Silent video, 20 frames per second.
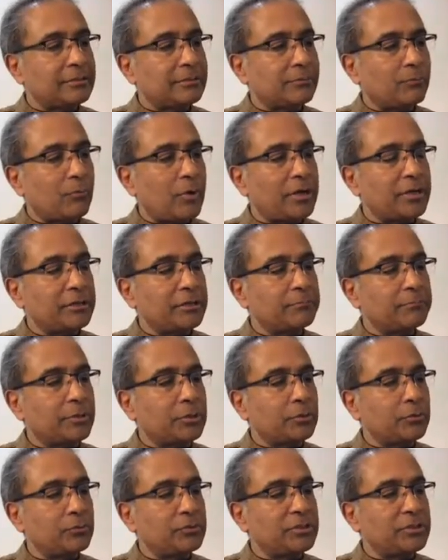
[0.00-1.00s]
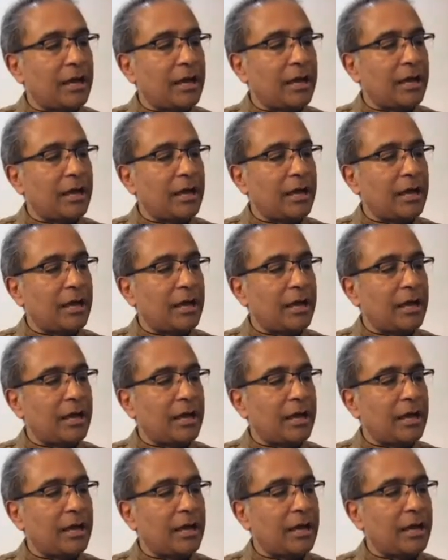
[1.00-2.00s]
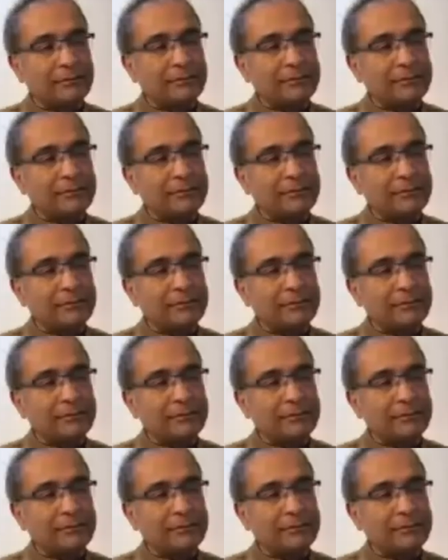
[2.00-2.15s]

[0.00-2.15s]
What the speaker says: One in blue, the other in cyan.